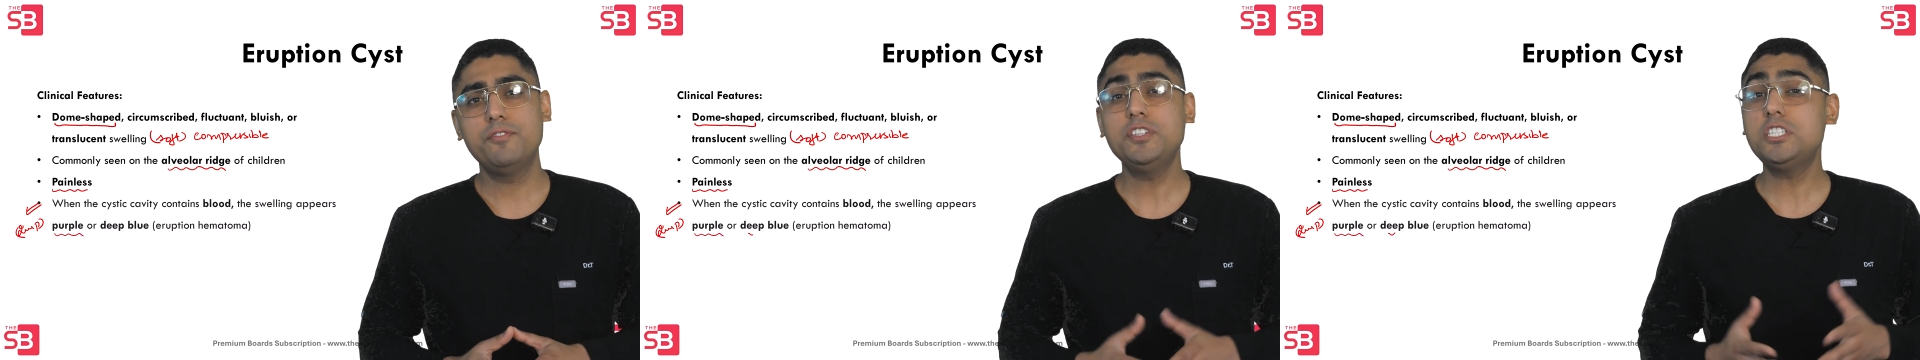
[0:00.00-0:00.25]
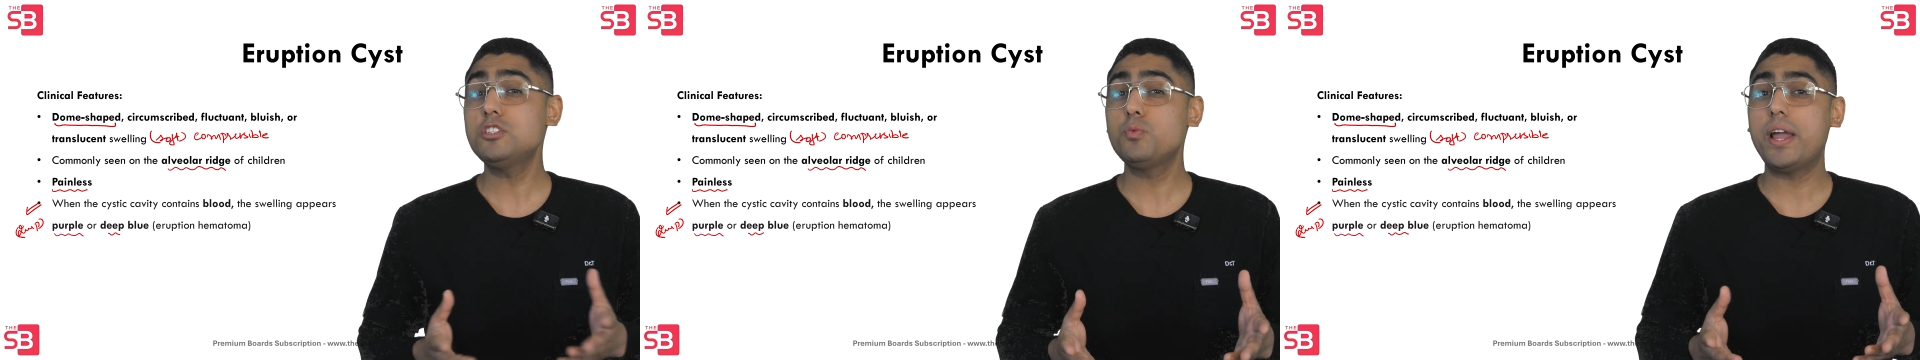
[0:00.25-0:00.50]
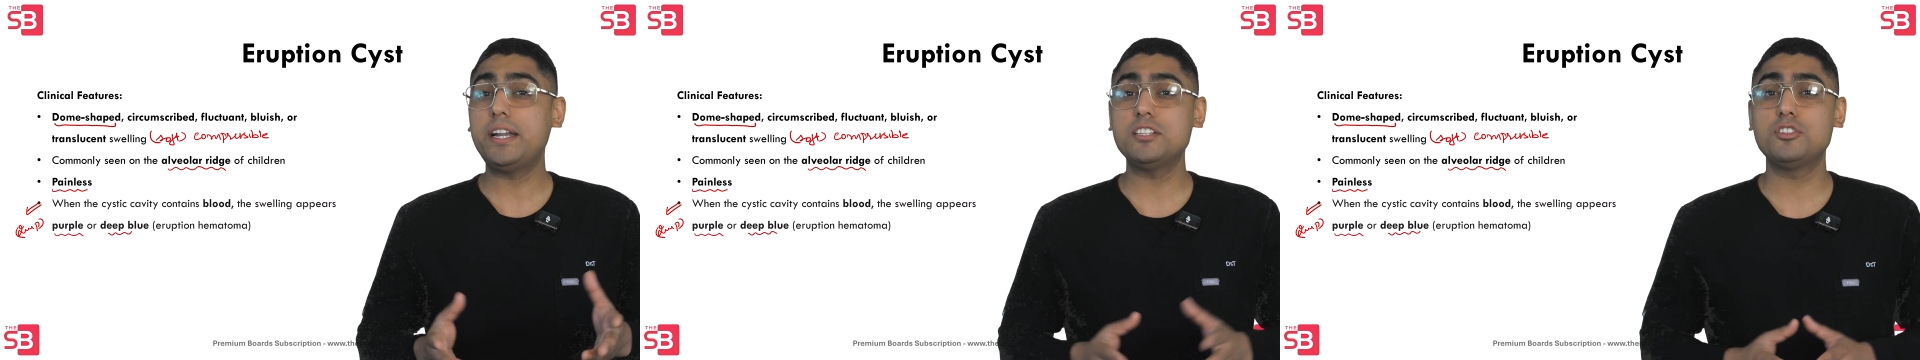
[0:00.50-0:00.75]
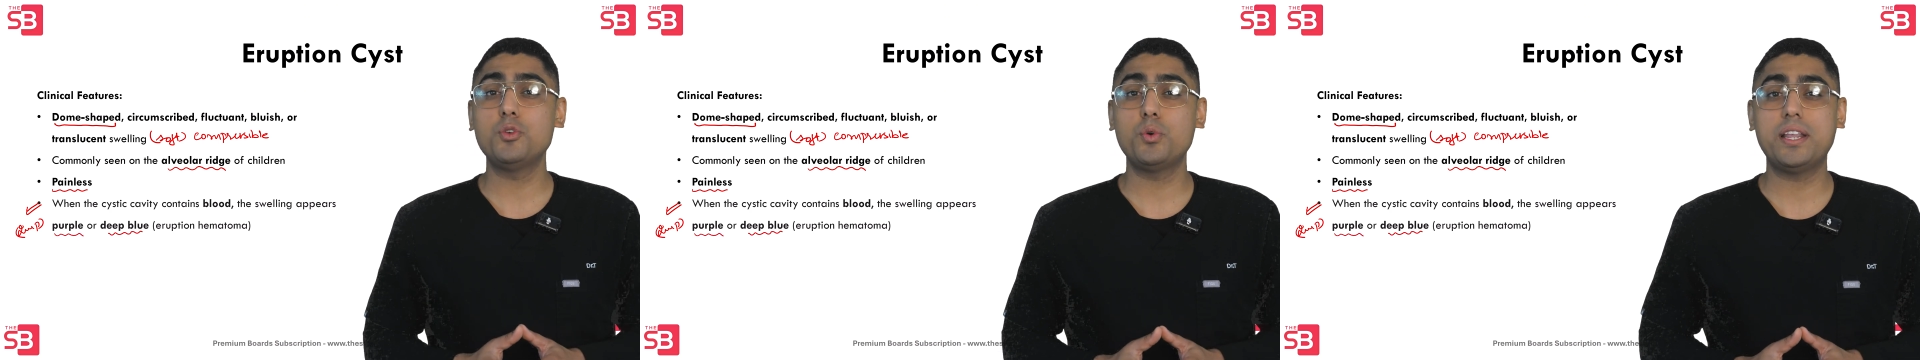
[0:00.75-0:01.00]
which is why it
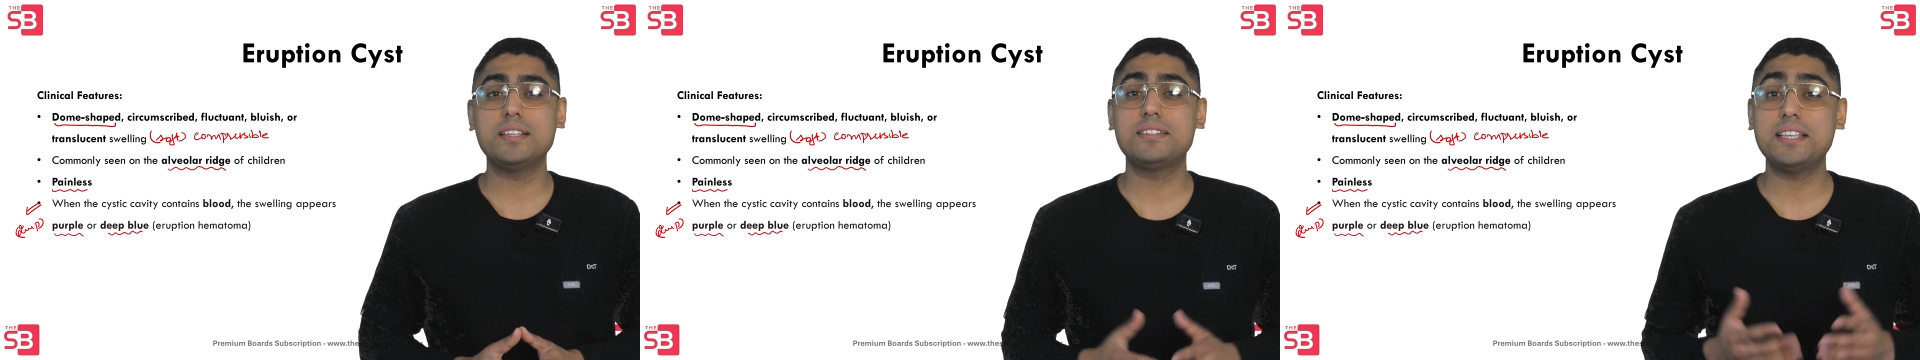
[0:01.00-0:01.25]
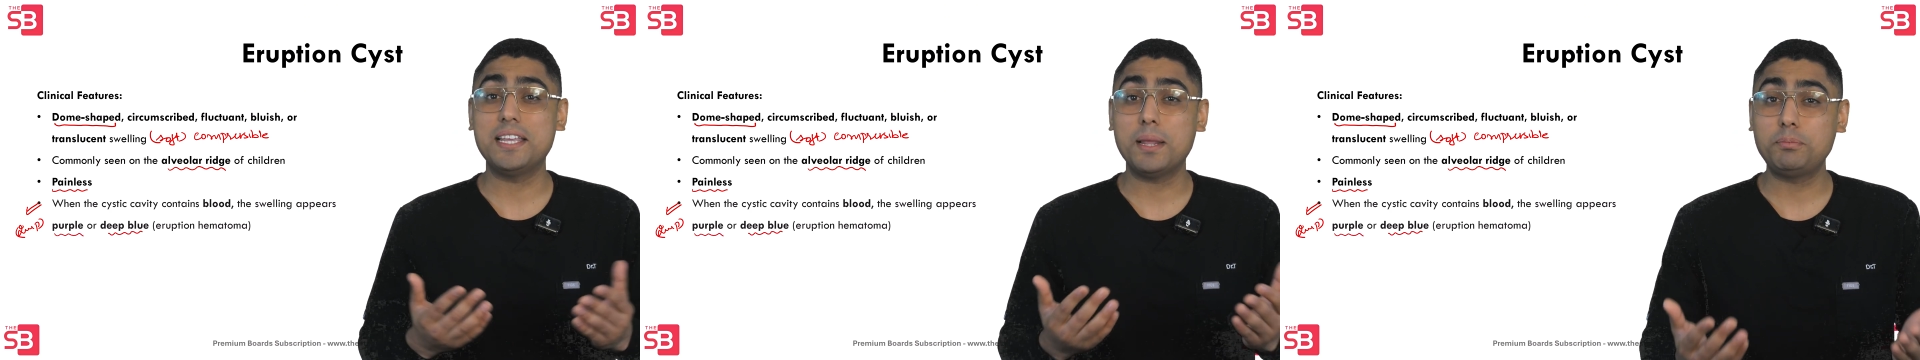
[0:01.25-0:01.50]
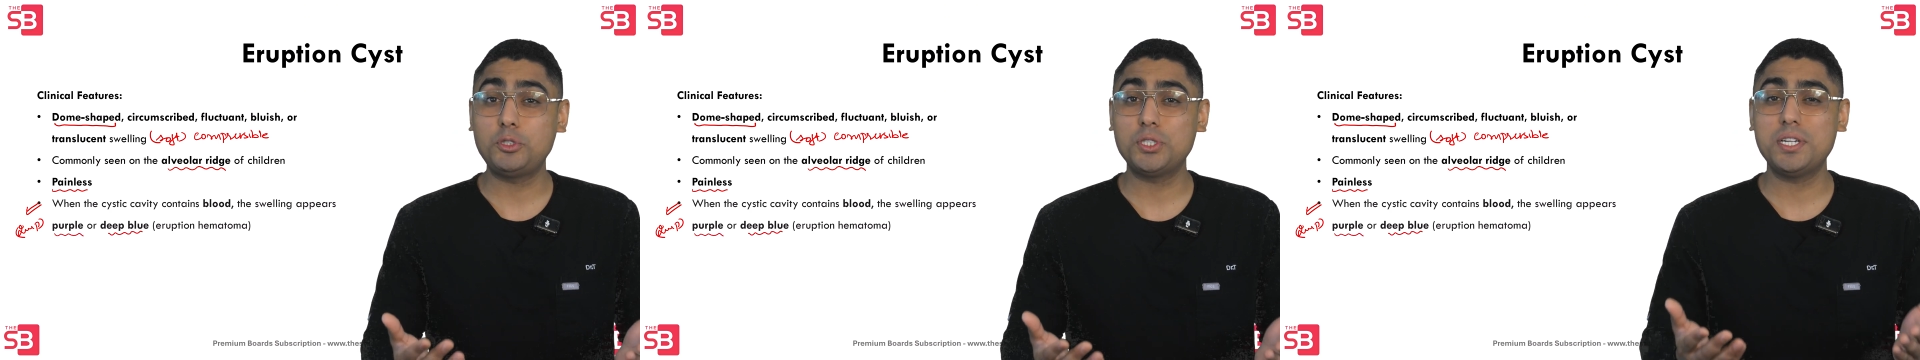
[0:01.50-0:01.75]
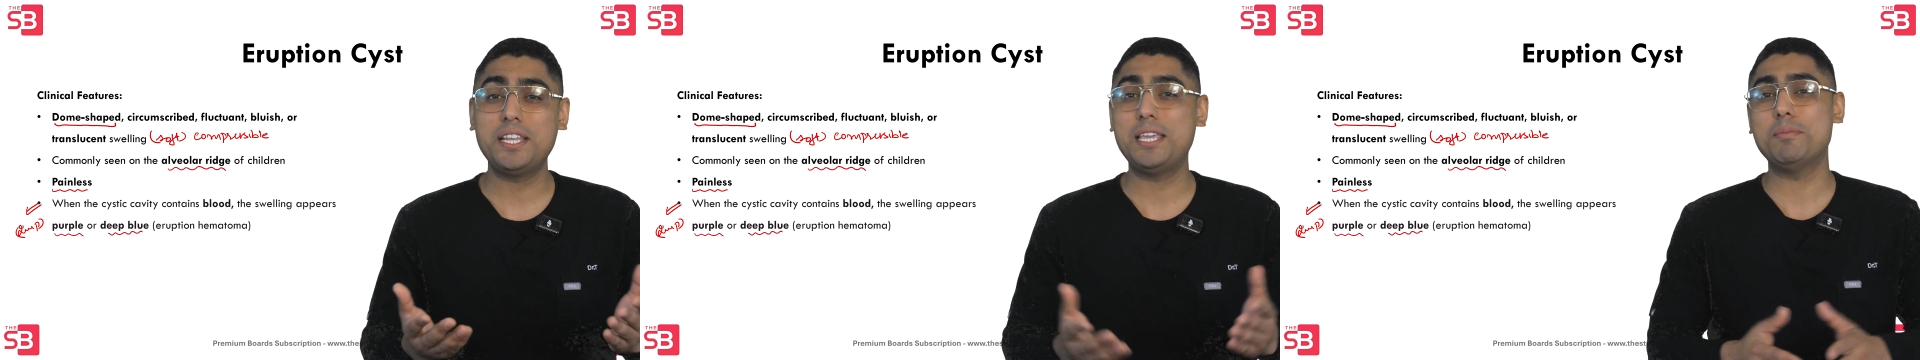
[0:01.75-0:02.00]
is known as
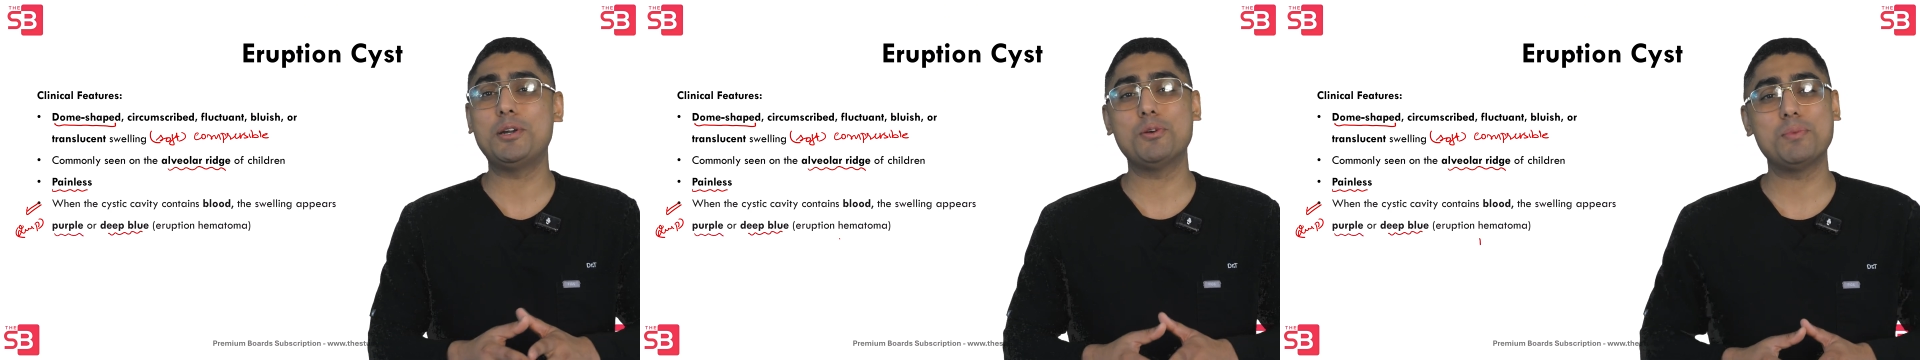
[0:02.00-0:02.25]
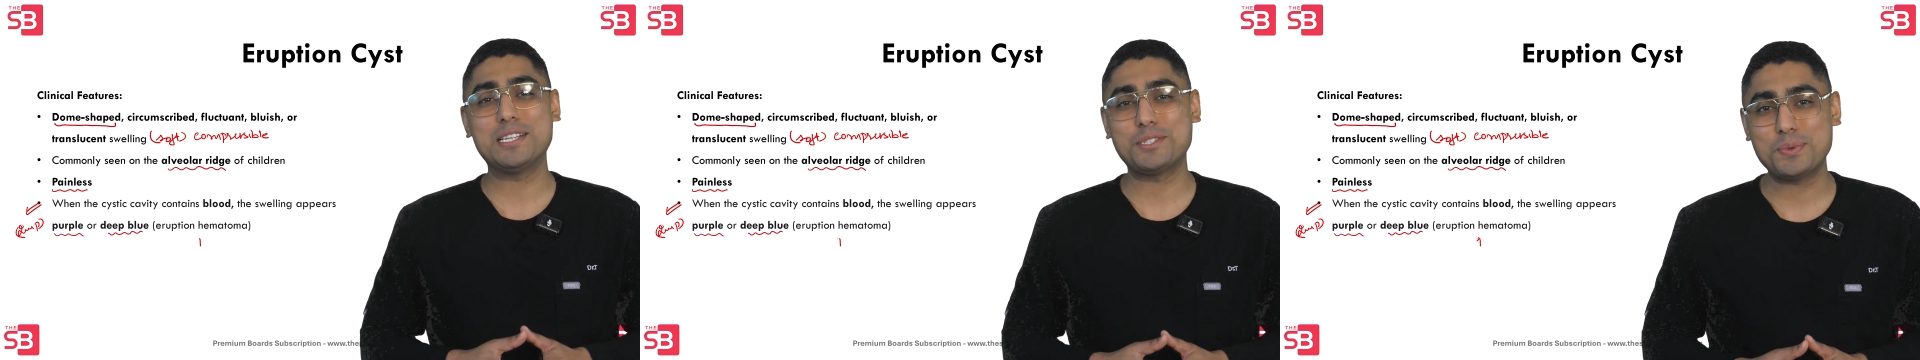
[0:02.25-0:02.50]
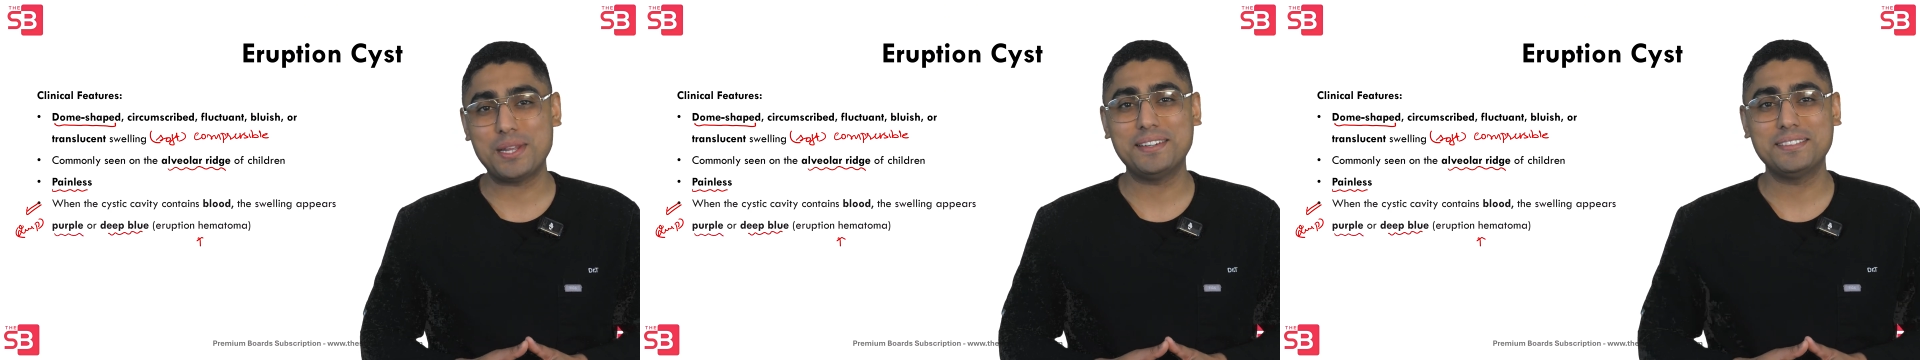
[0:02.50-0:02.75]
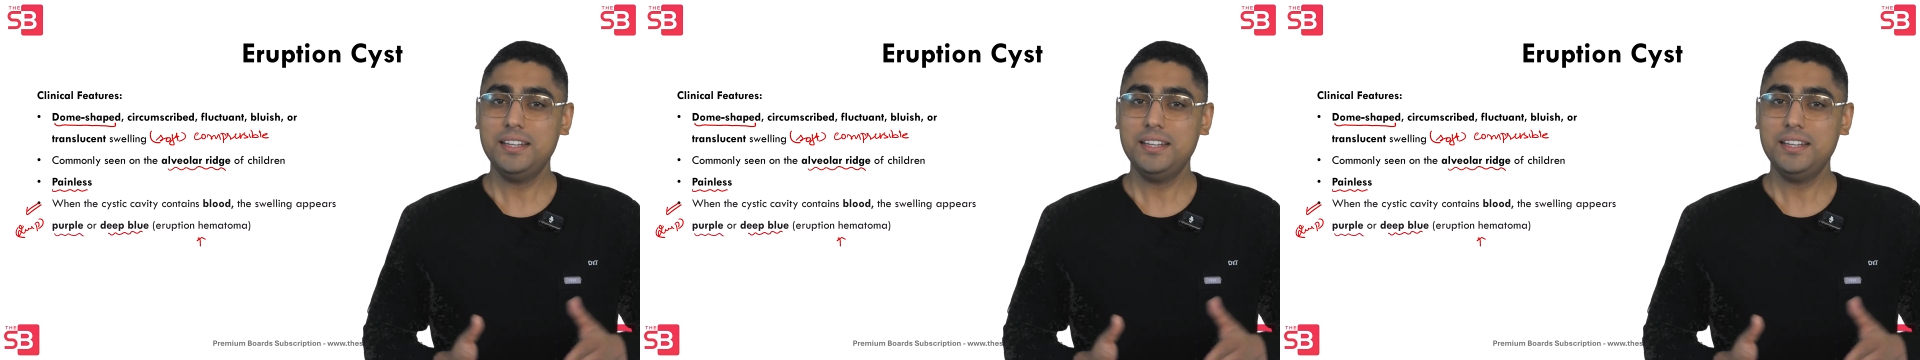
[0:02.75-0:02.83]
eruption hematoma as well.